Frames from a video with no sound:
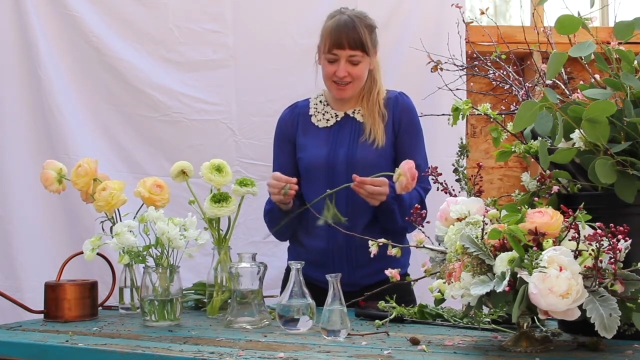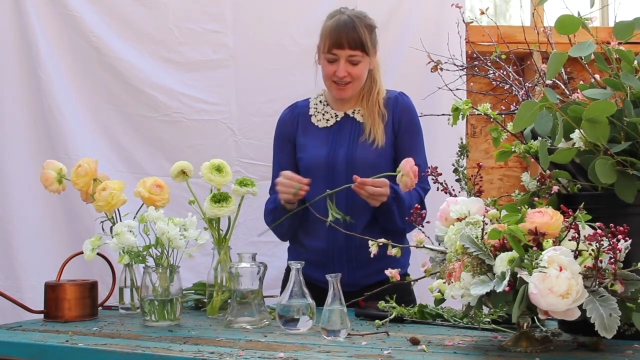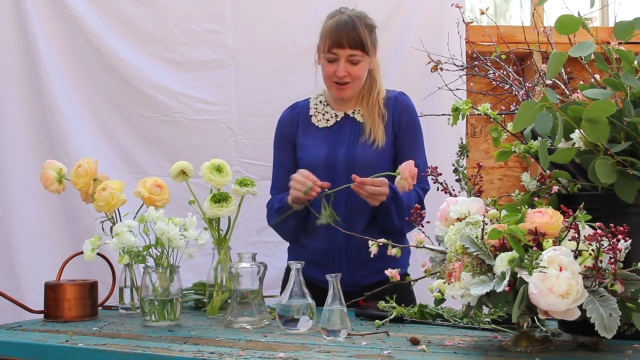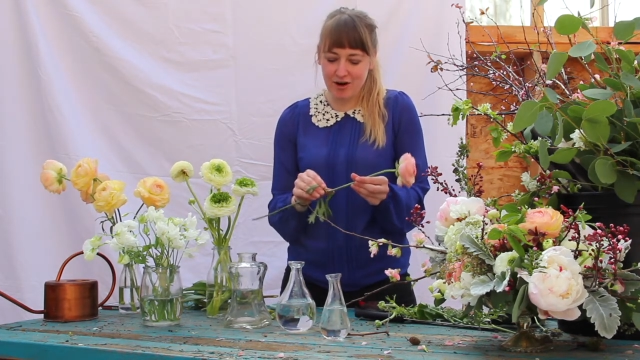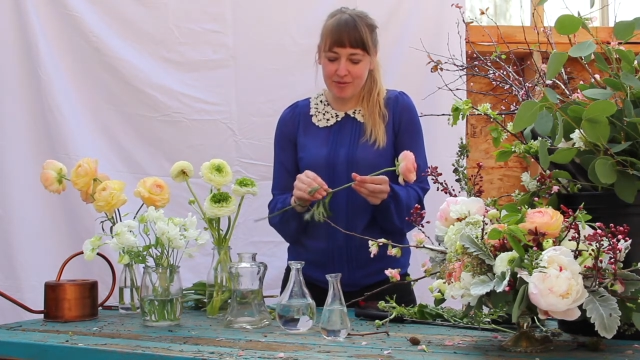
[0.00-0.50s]

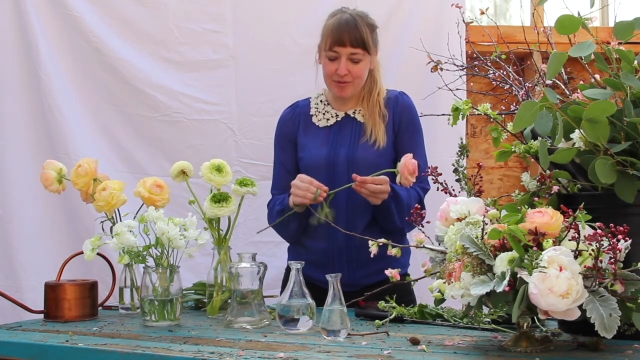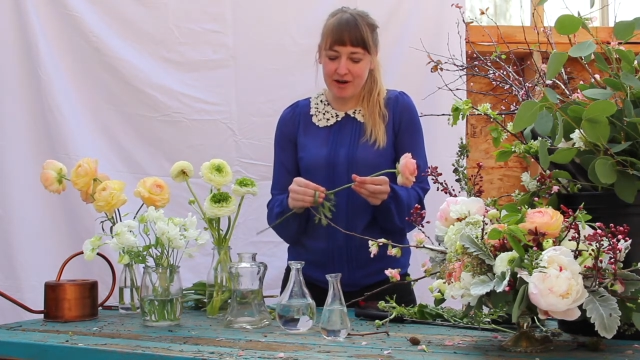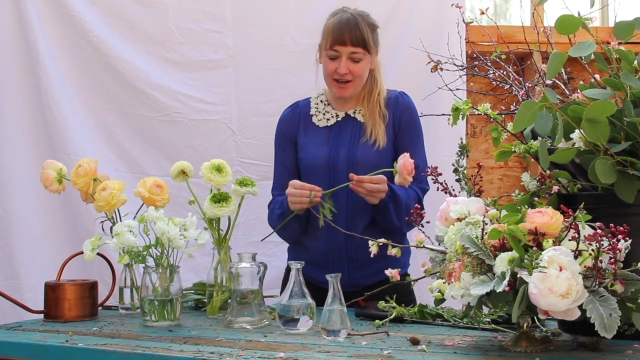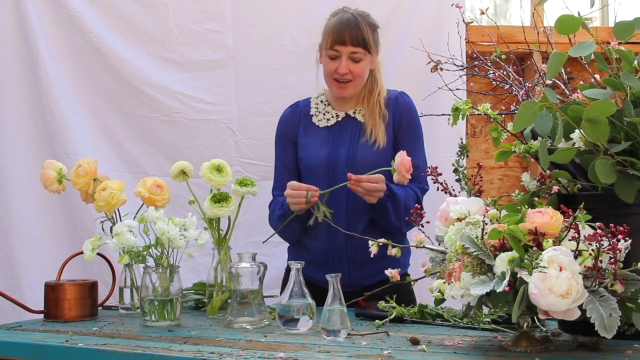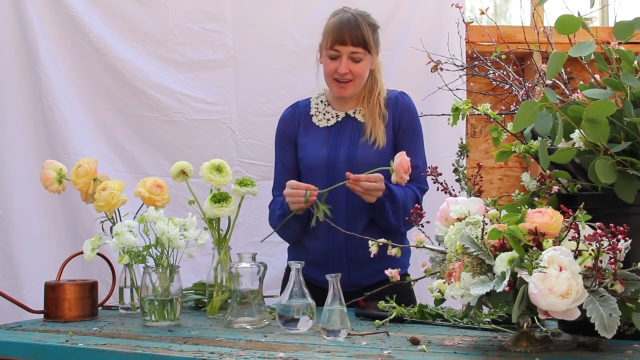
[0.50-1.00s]

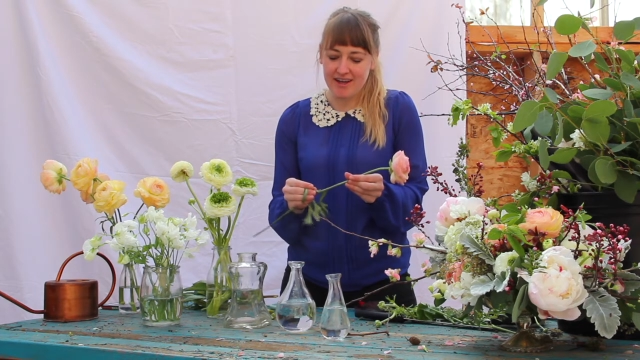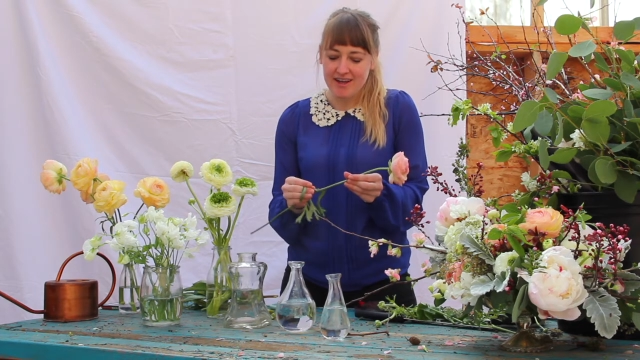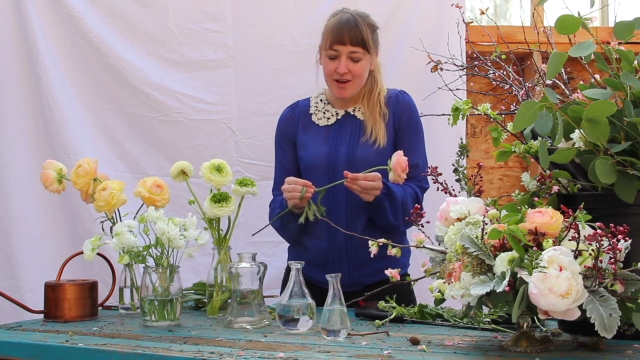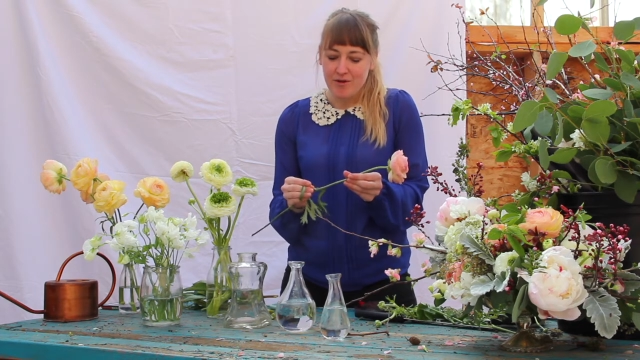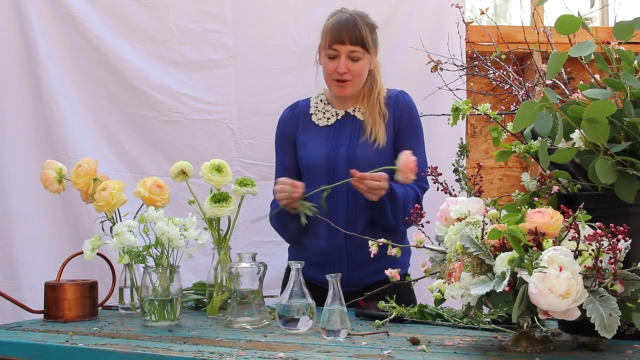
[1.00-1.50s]
incorporating
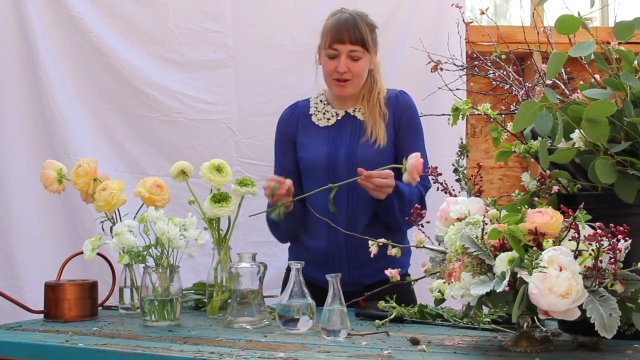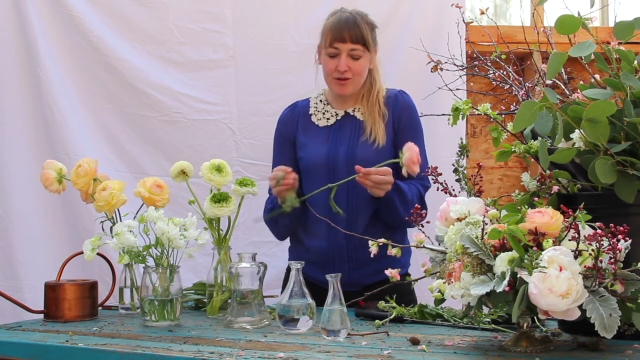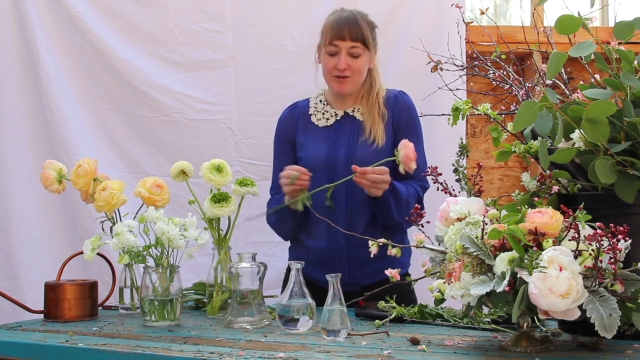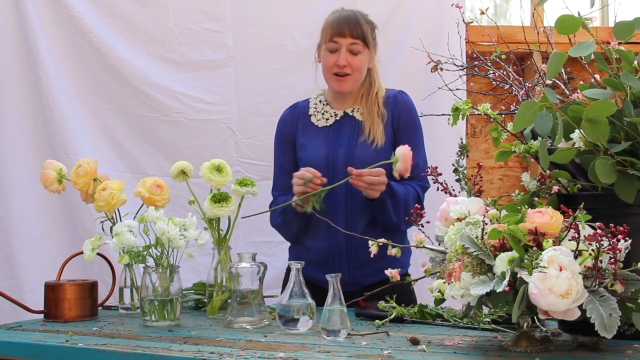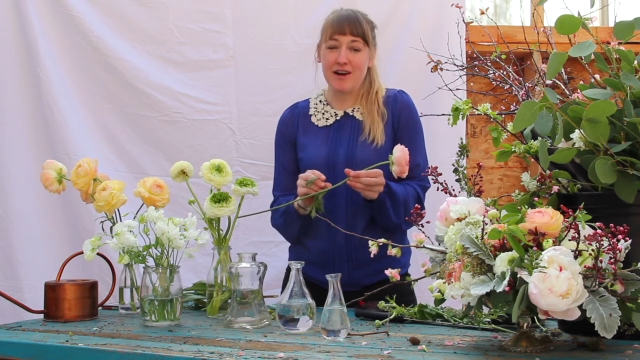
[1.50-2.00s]
what
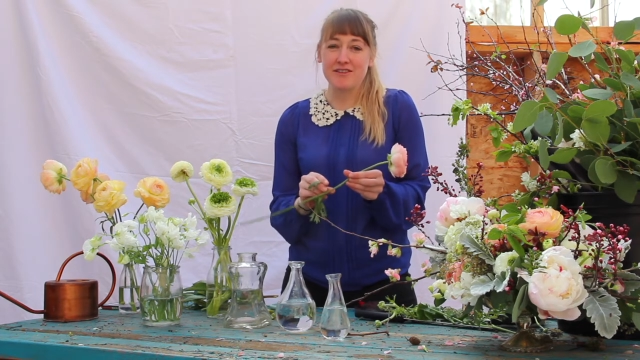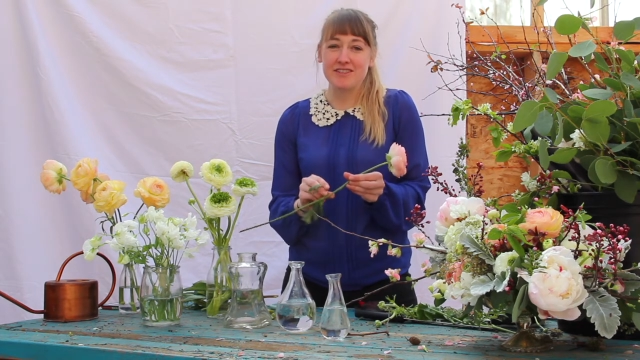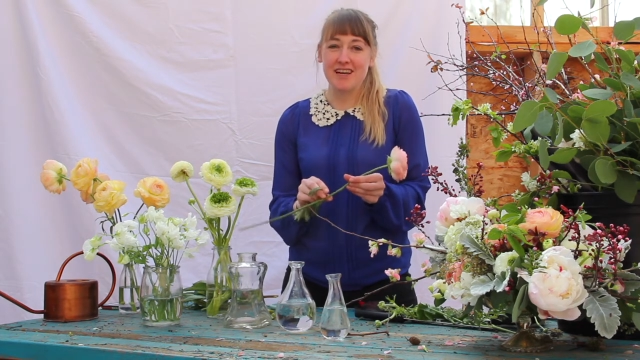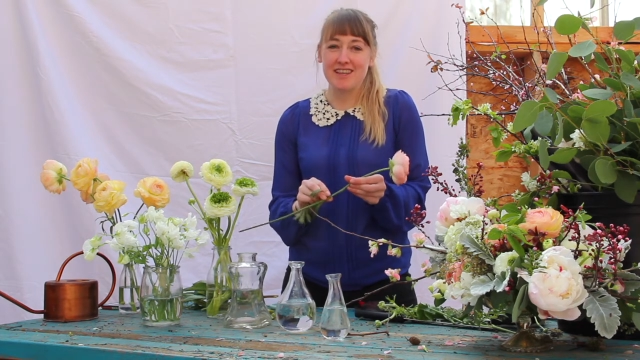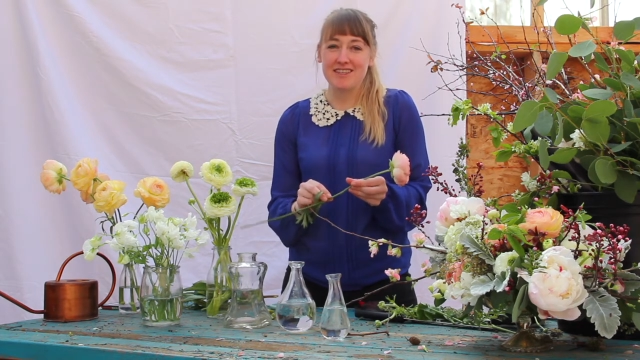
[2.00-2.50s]
you
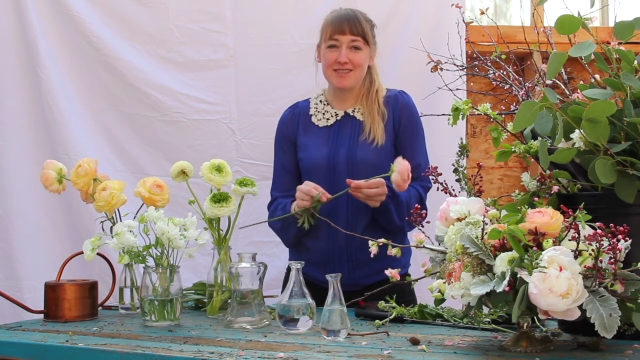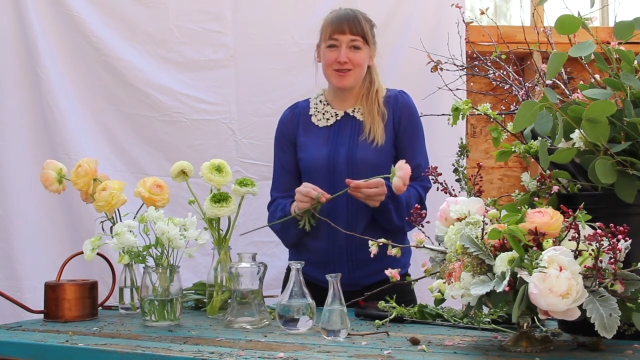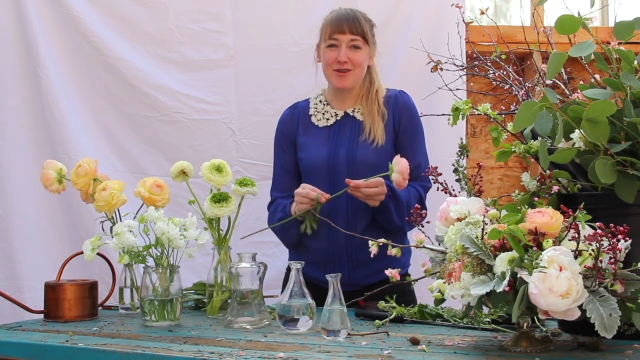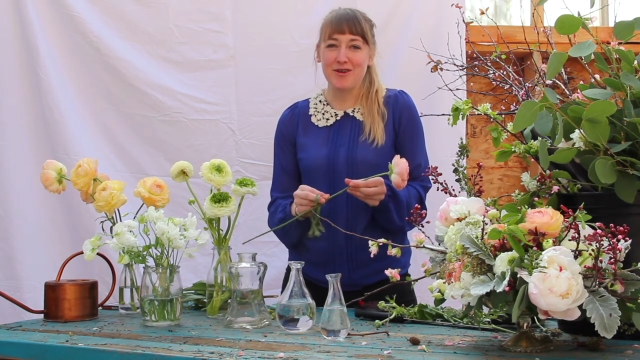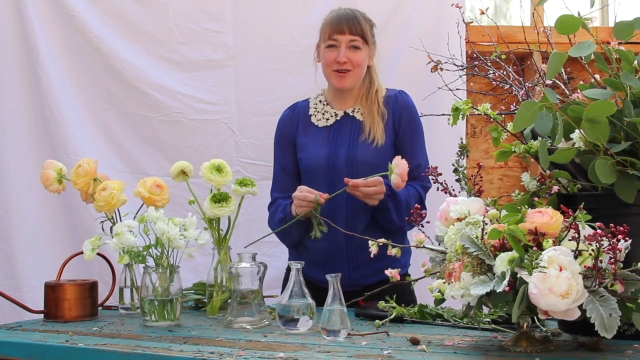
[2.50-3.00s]
found at the
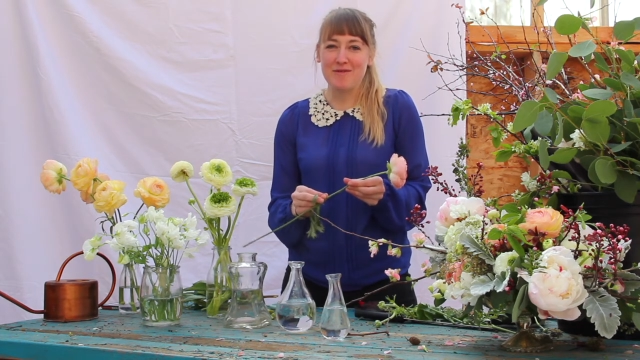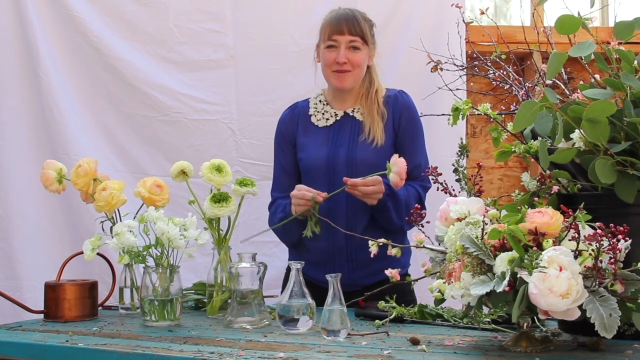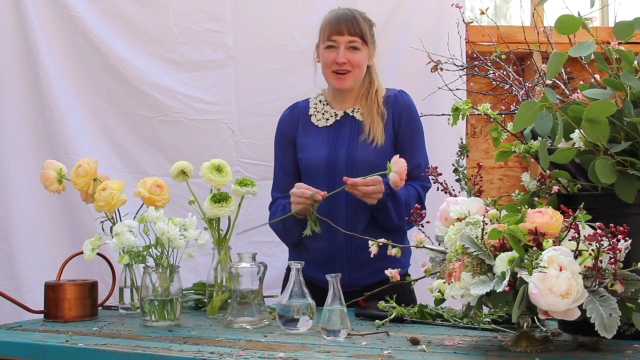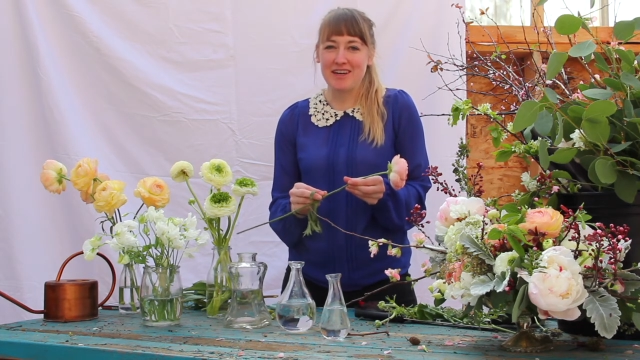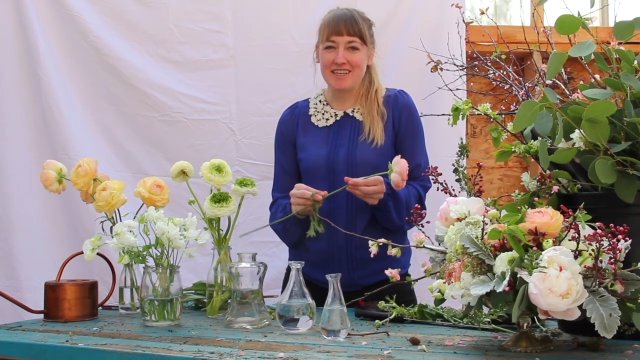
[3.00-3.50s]
store or the
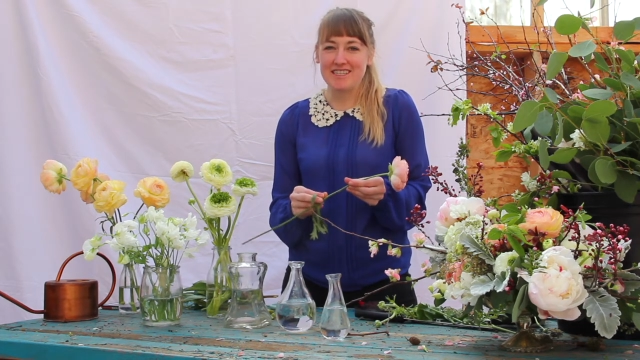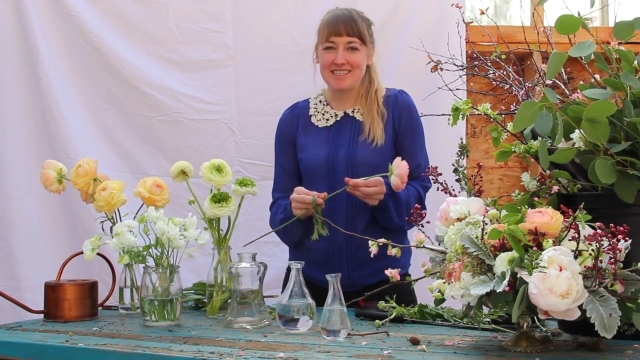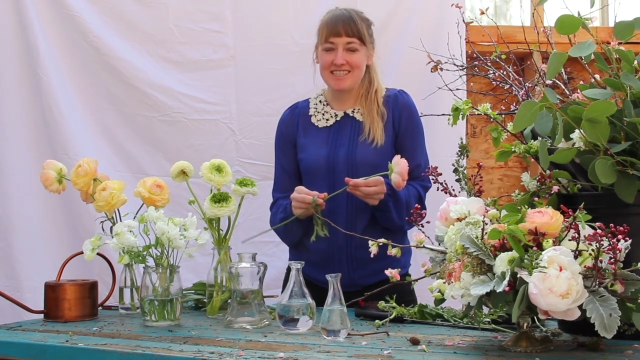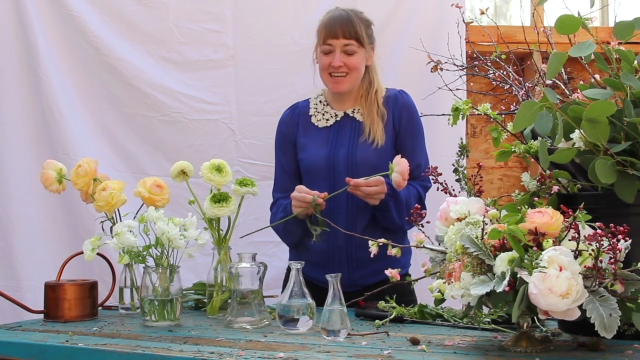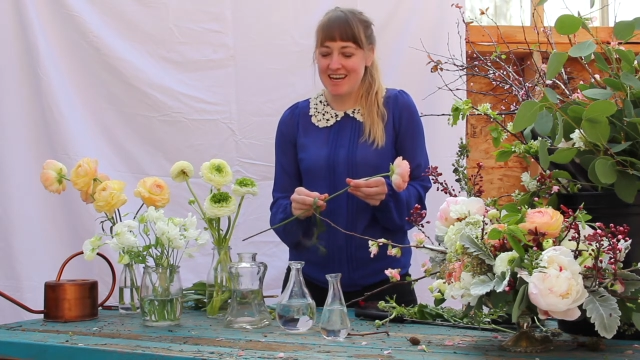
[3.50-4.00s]
market
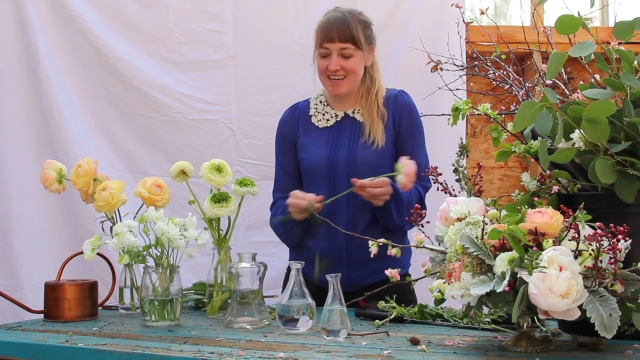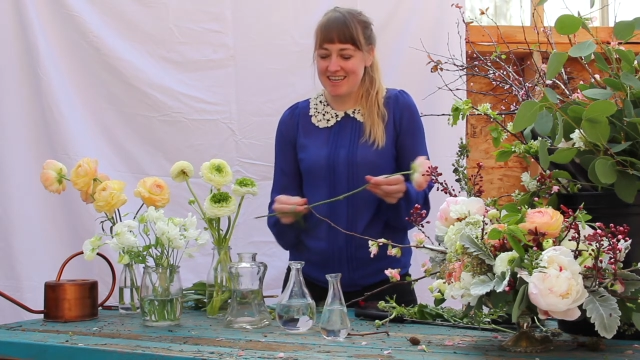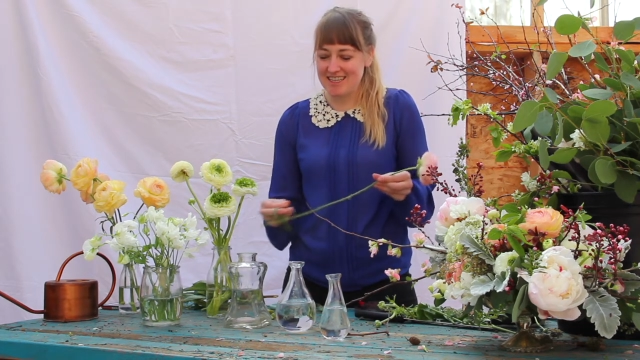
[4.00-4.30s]
today